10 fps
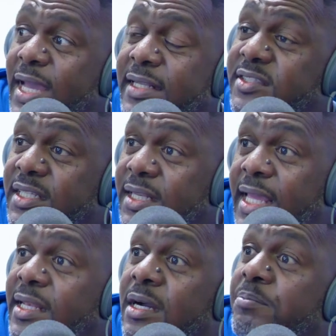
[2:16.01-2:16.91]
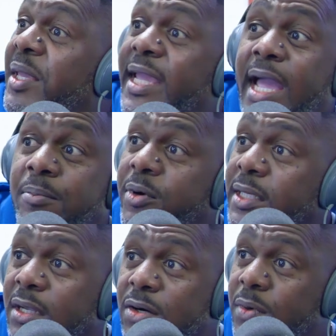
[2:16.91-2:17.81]
You hadn't seen lately a big
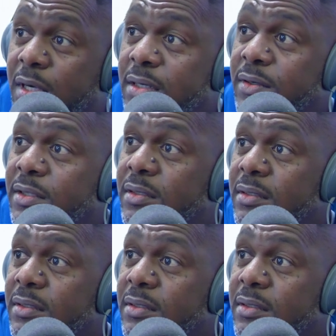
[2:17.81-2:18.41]
outbreak nowhere.